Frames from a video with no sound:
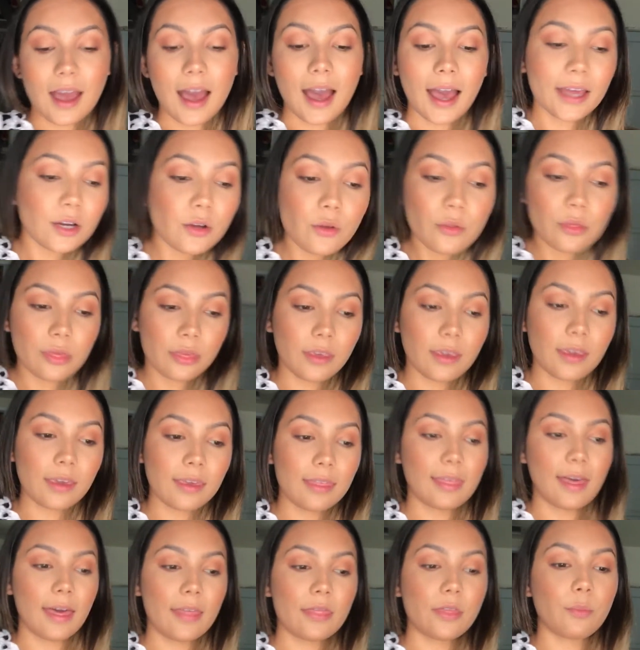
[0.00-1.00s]
I don't
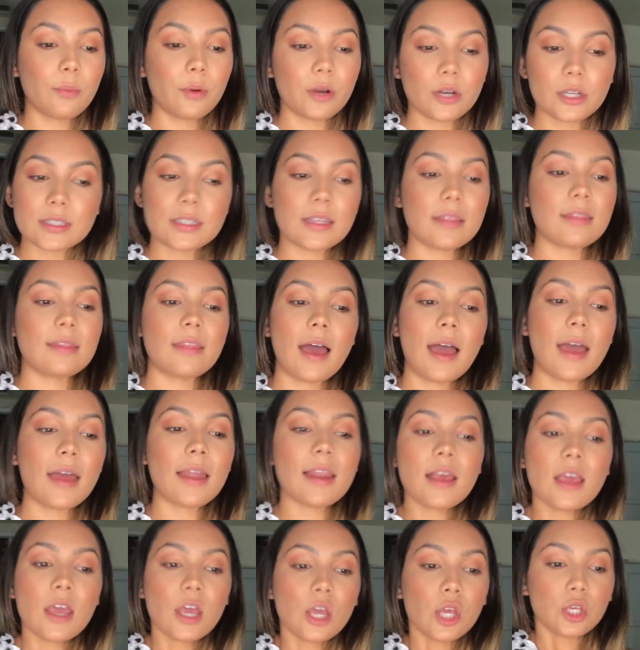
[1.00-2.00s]
think that the person
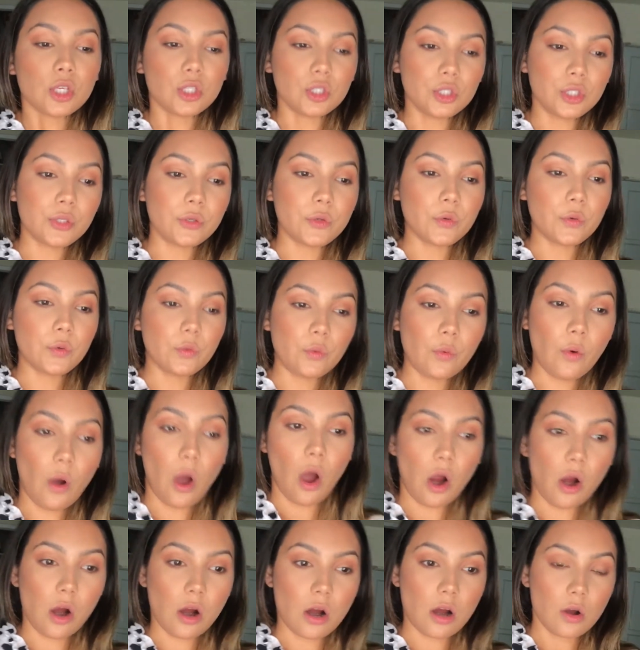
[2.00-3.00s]
that you
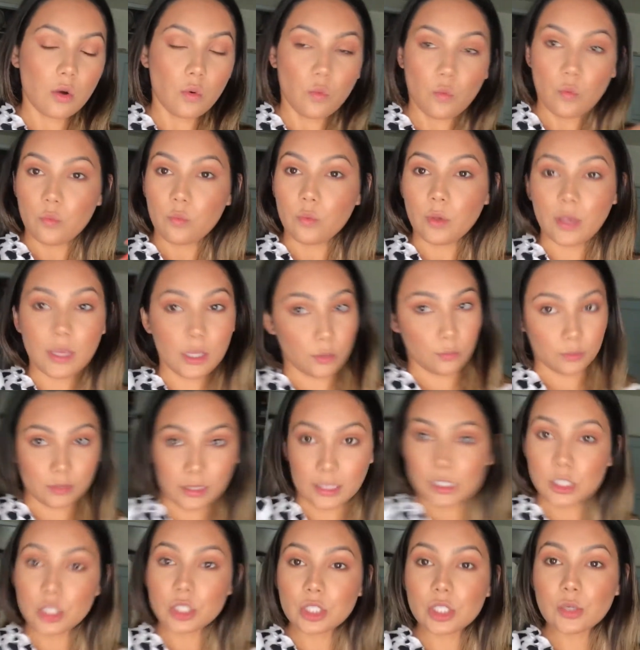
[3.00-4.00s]
are in a
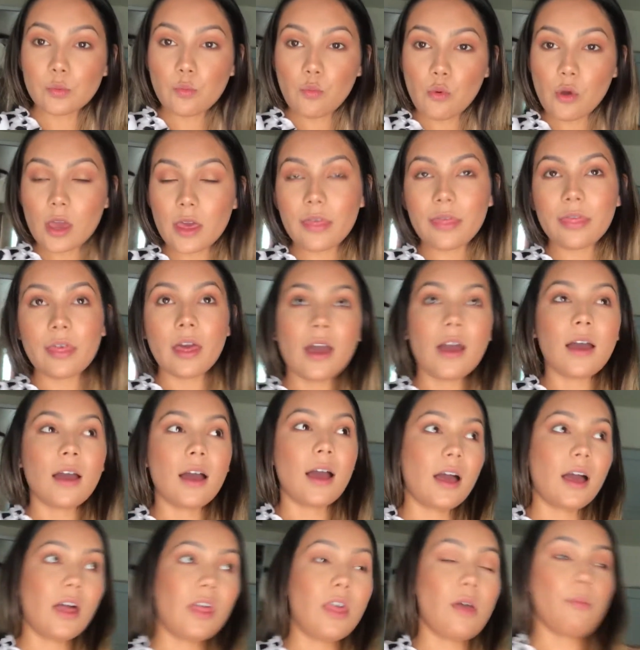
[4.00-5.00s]
relationship with,
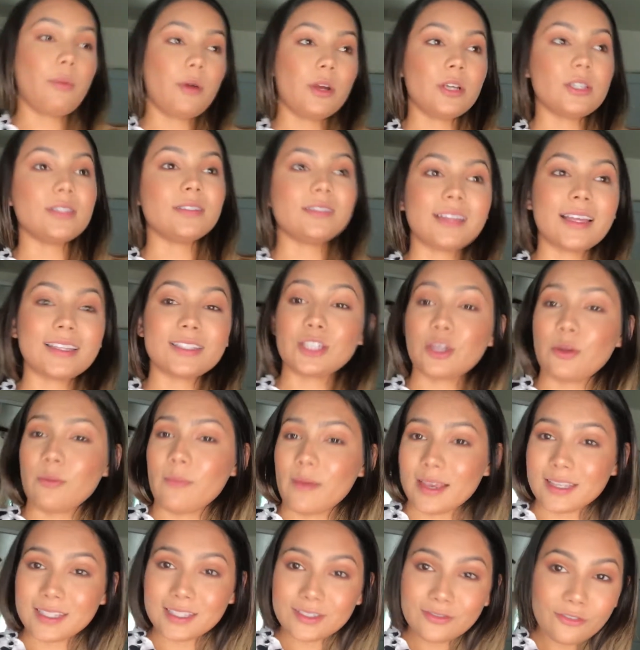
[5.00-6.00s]
a person that's your
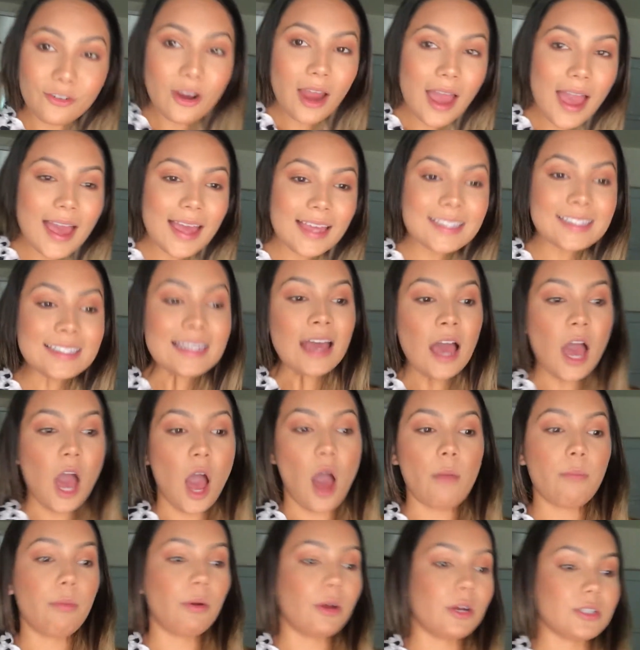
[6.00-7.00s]
best friend,
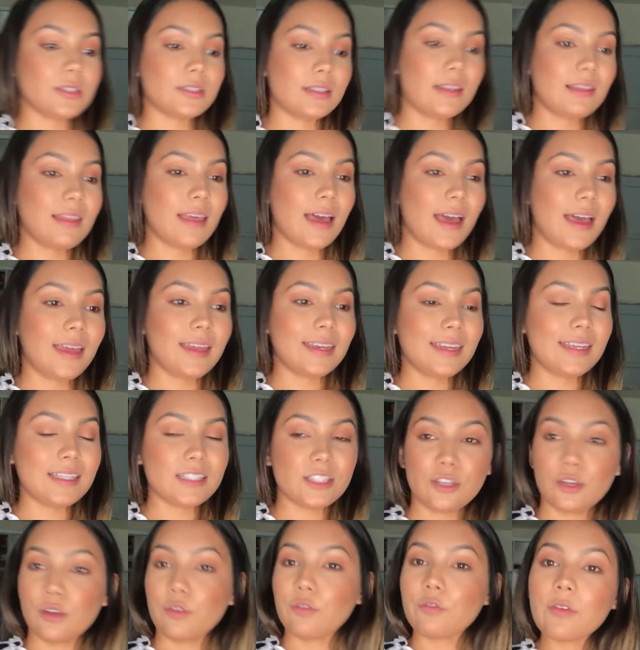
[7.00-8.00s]
a person that
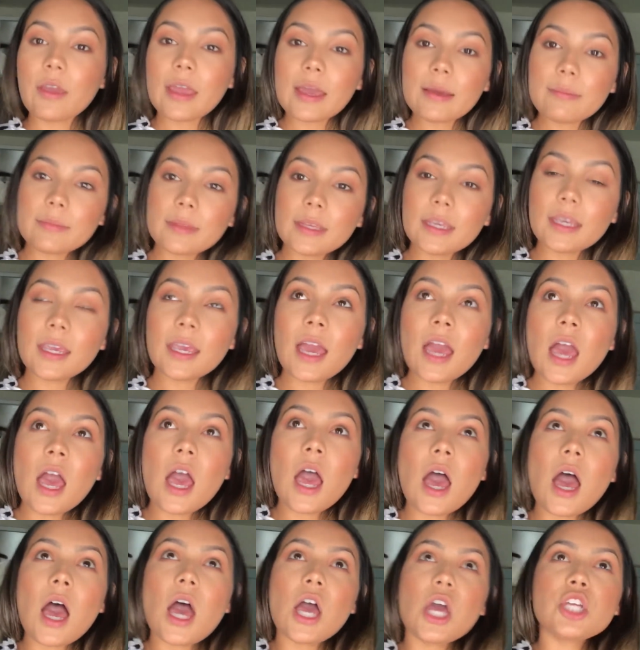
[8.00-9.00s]
is in your family,
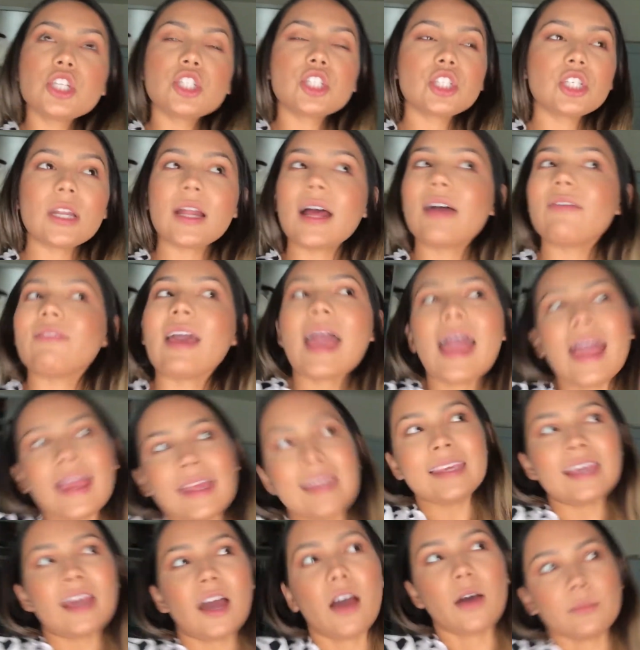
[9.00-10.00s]
should have
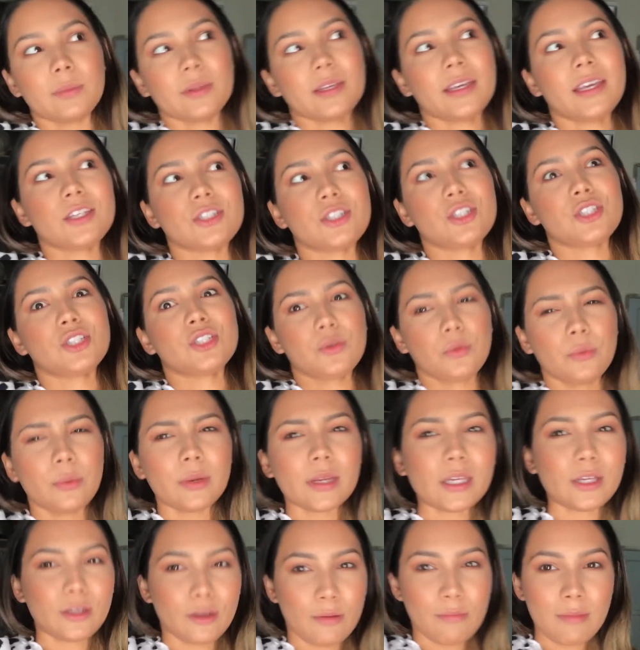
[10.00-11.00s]
any obligation to
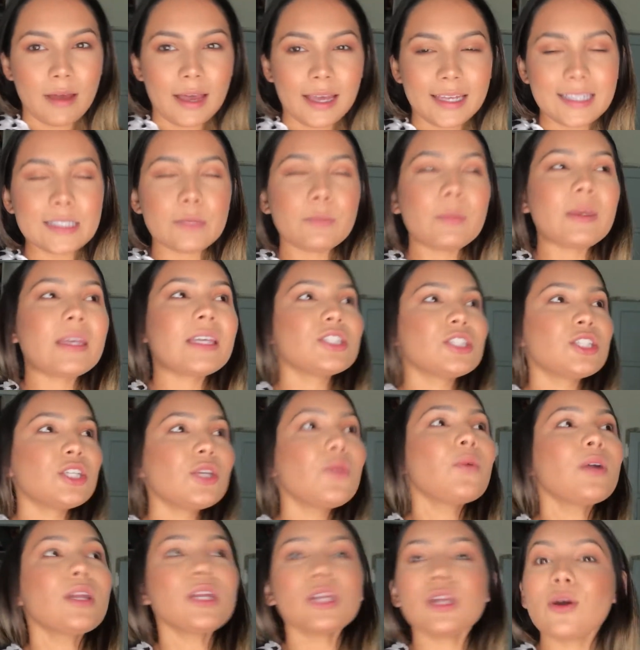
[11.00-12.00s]
read your mind because
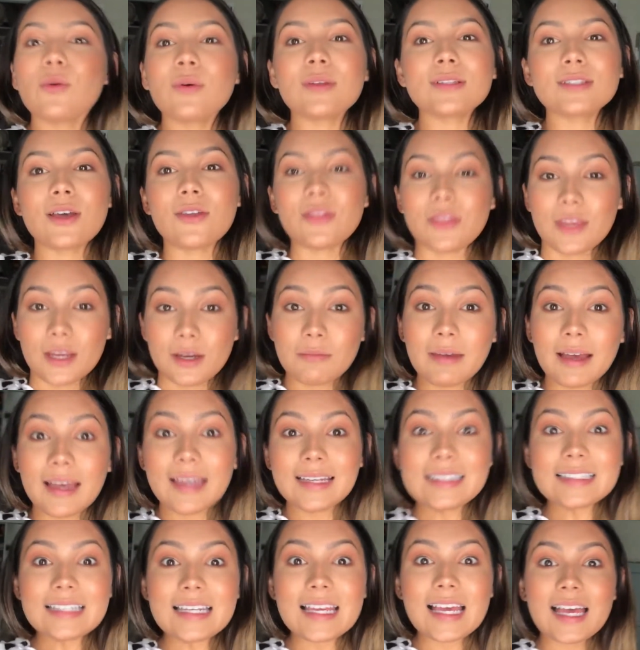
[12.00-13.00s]
you want to know what's on their
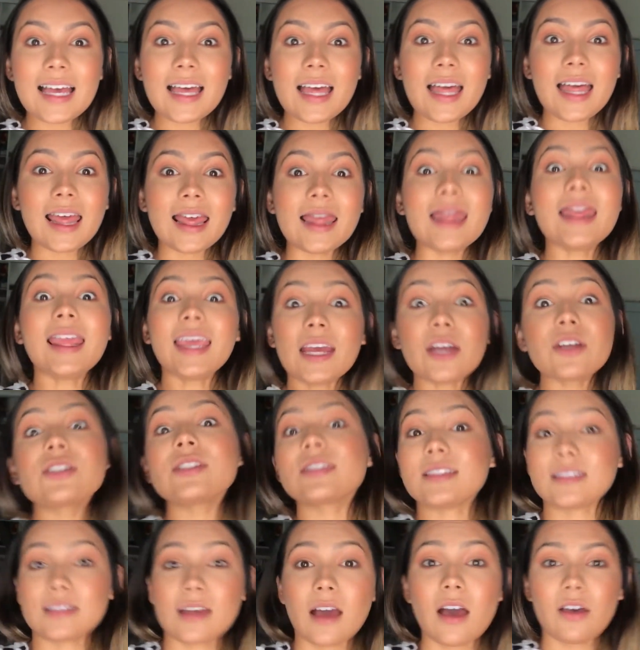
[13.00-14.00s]
mind, their
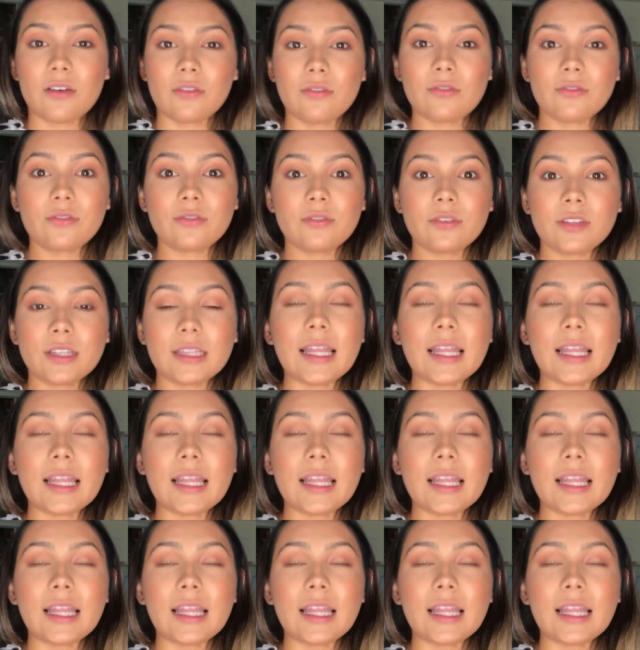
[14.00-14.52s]
stuff.